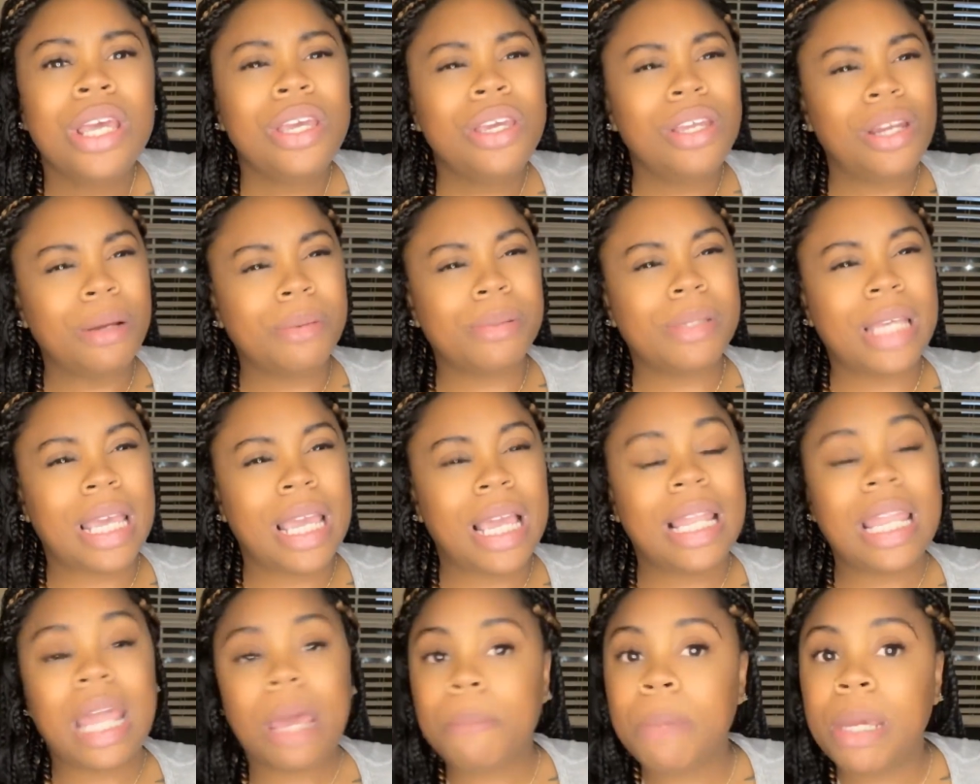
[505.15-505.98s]
You know what I'm
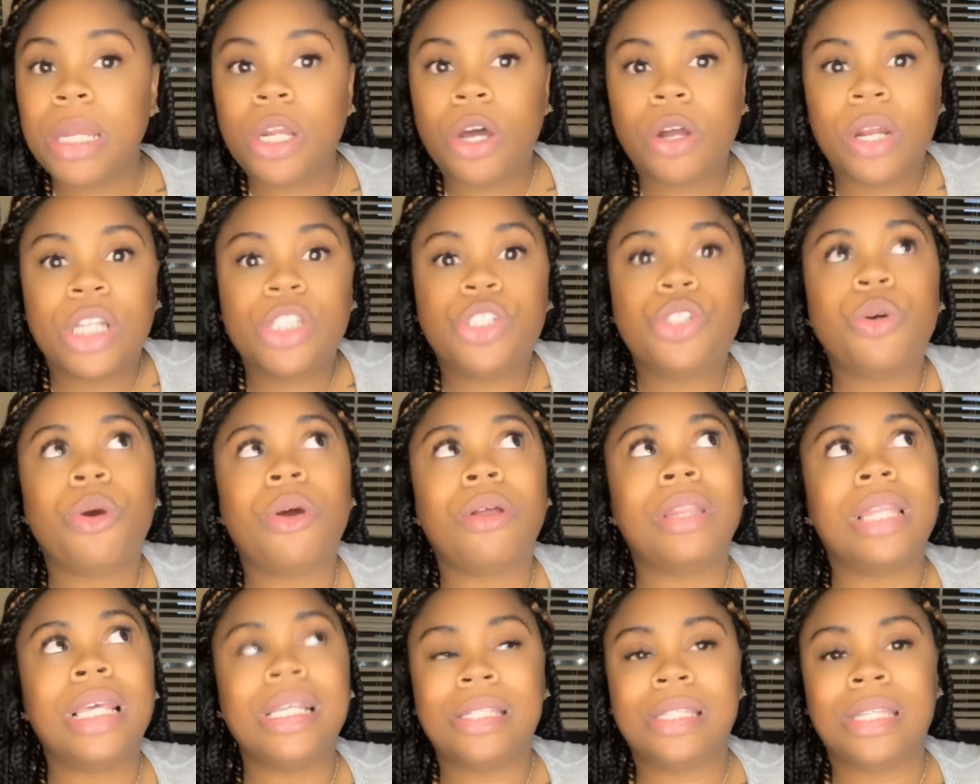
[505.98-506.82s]
saying? Let me know that you are
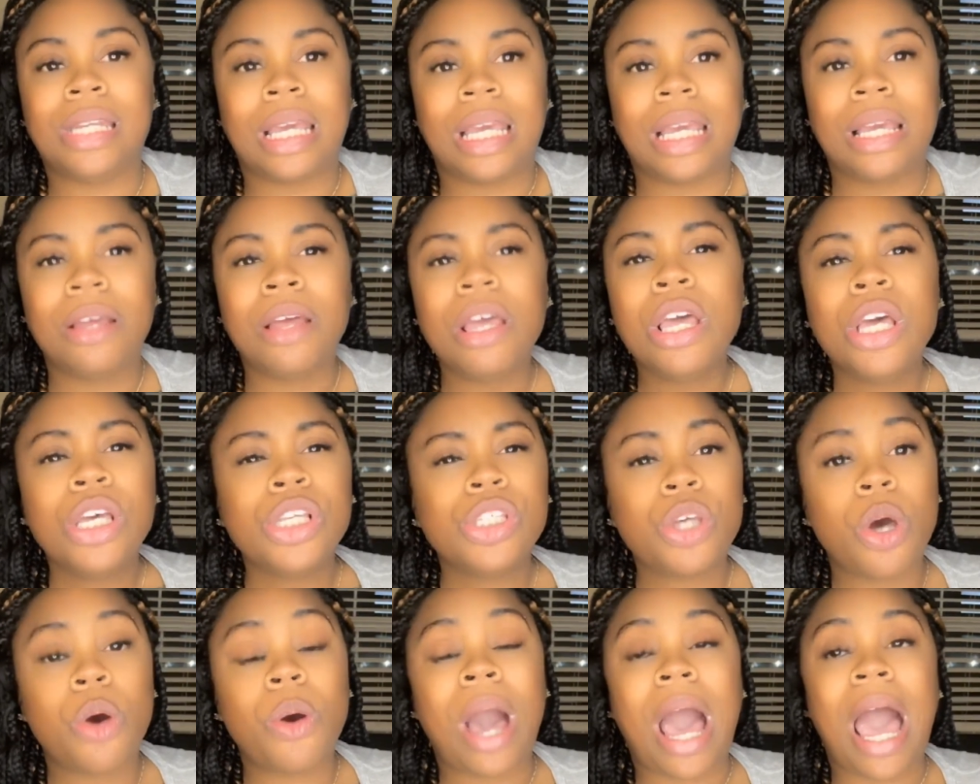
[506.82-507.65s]
listening.
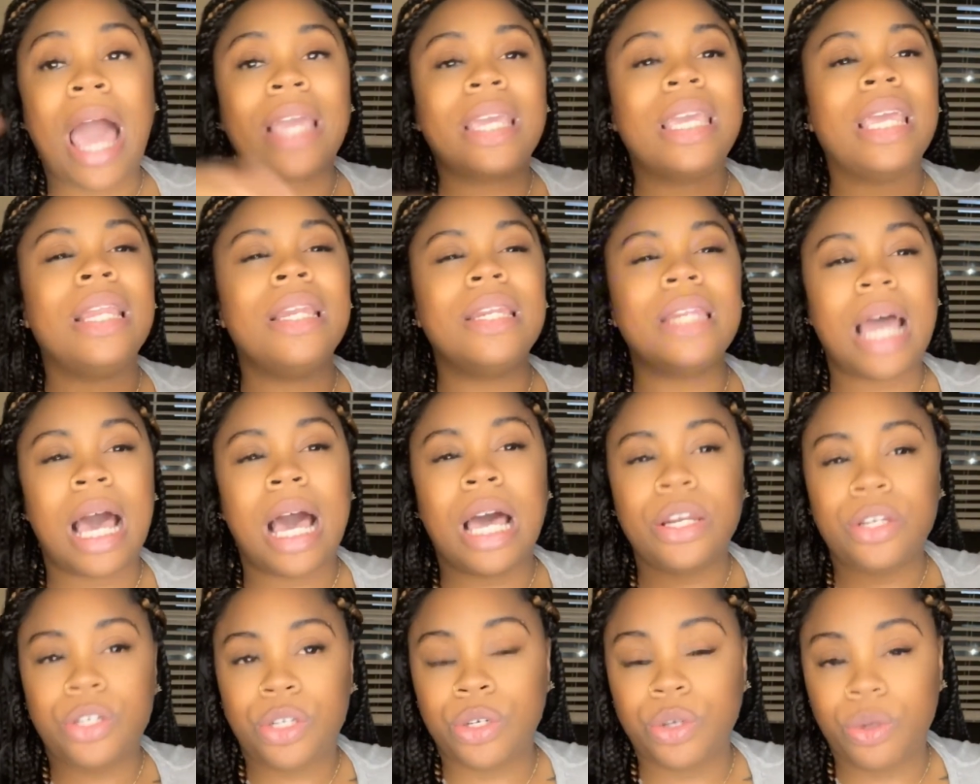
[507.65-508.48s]
So I
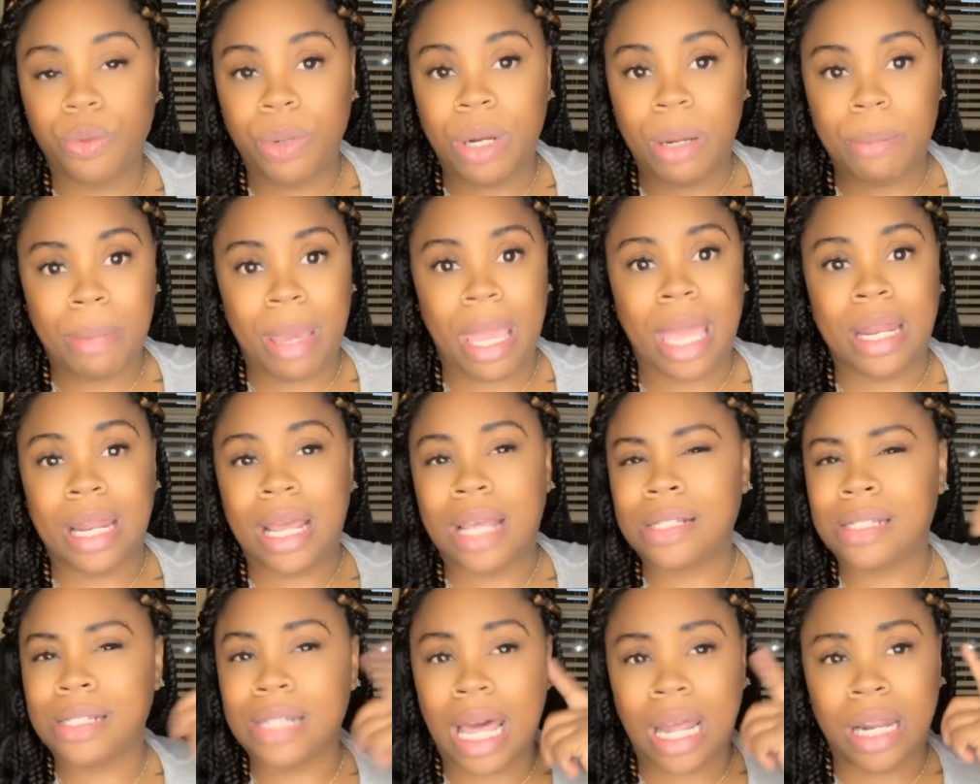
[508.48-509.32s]
cannot do with a man
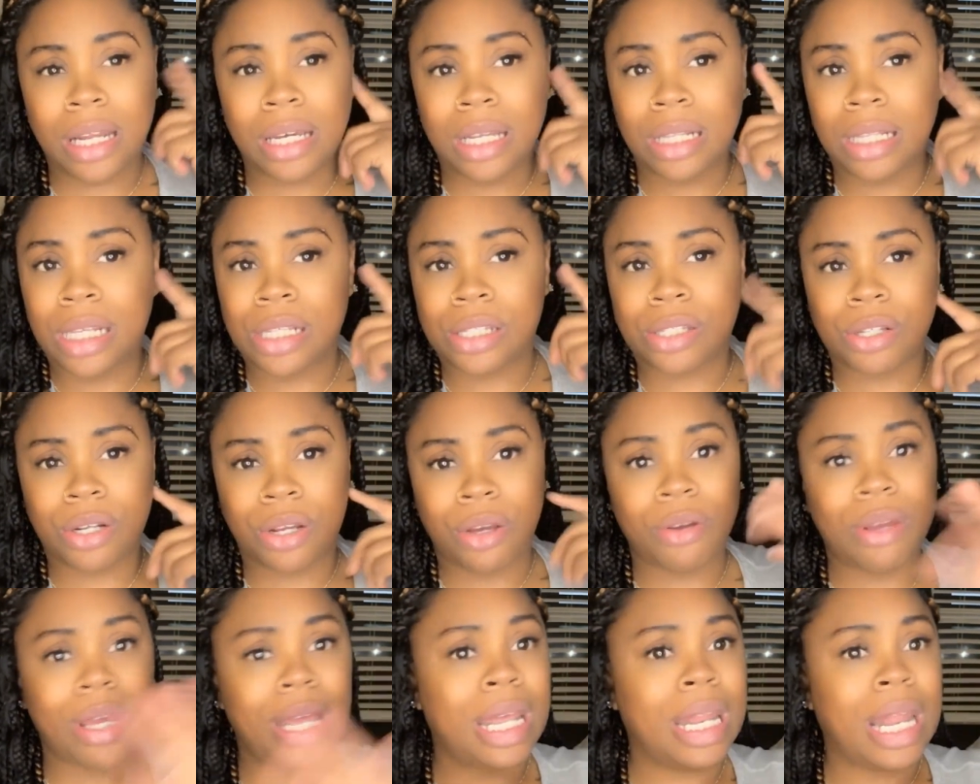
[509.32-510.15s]
that's not a good
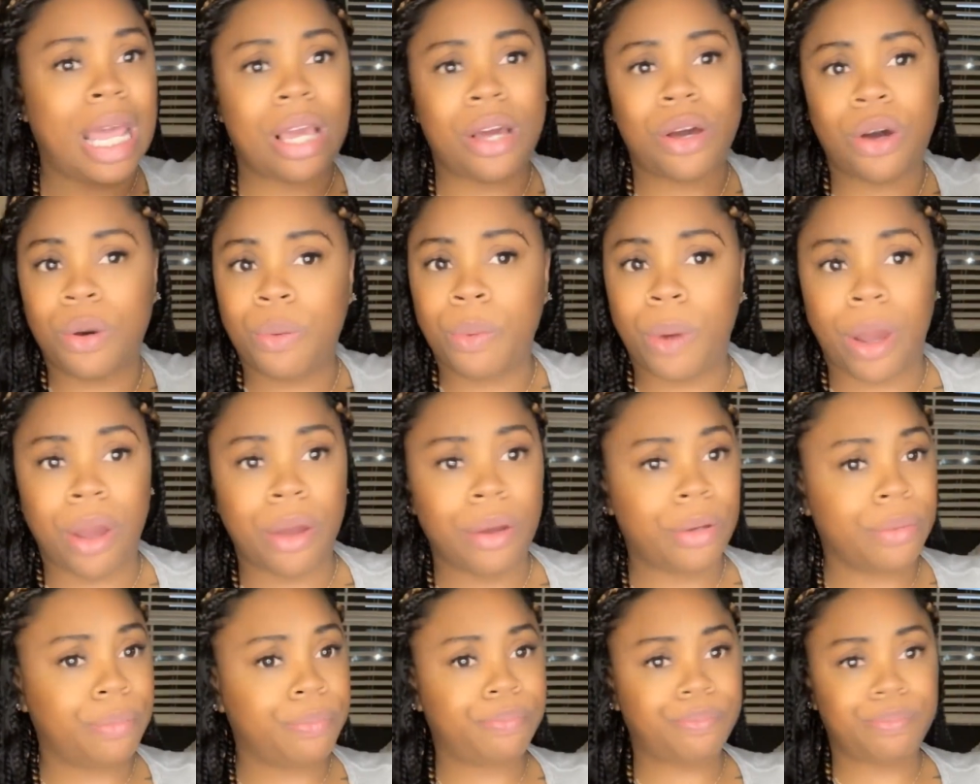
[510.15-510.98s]
listener. It ain't gonna
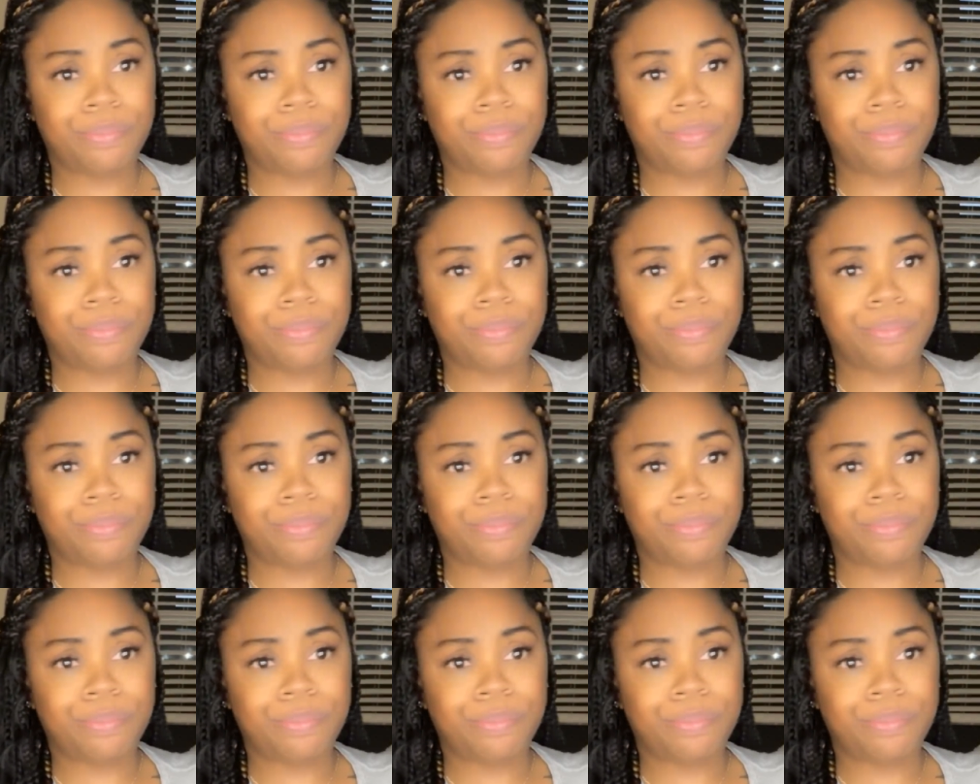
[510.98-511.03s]
work.